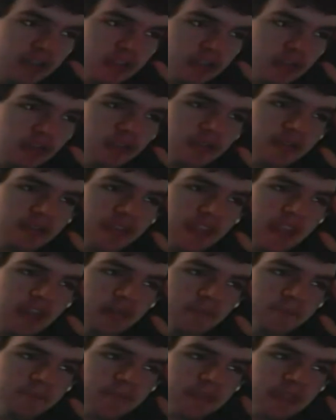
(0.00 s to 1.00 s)
Turns out
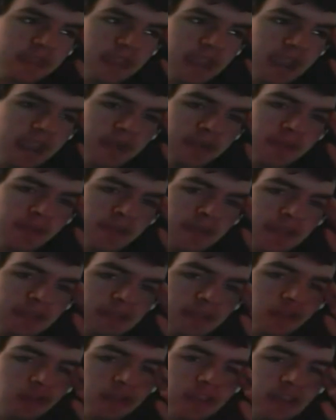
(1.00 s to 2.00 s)
everything
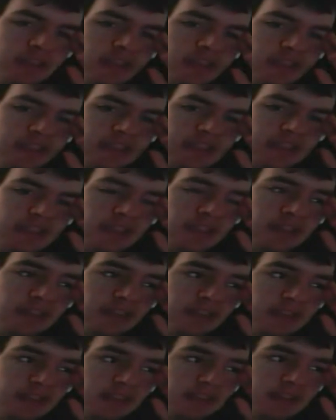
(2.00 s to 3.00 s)
is looking like
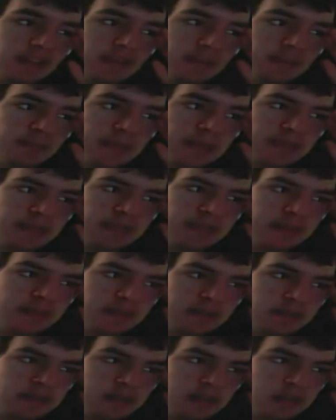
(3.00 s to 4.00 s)
is gonna be
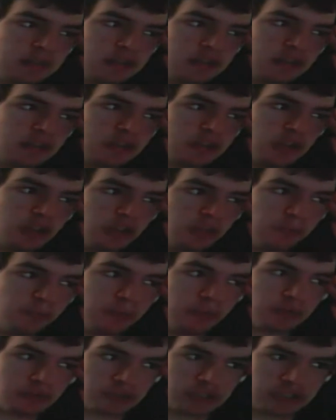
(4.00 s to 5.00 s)
total
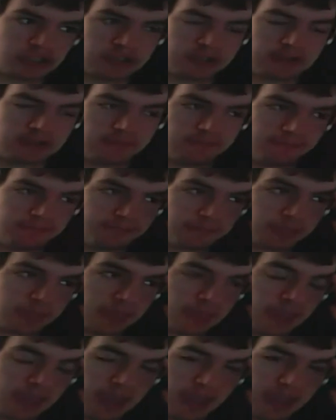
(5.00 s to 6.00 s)
bullshit.
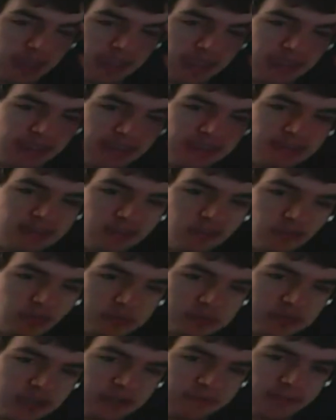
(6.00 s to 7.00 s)
In the
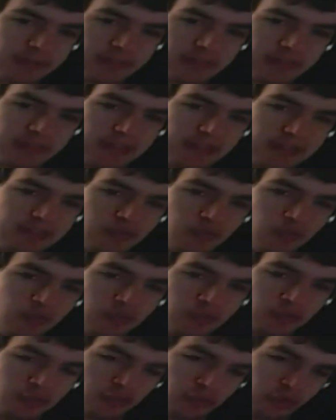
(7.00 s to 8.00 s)
description, I have a link to
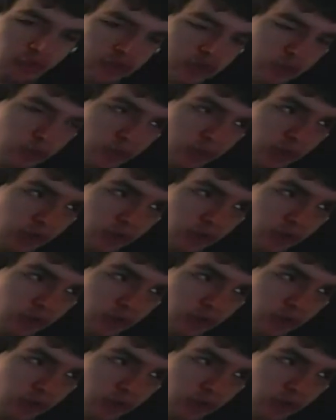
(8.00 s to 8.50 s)
a Crunchyroll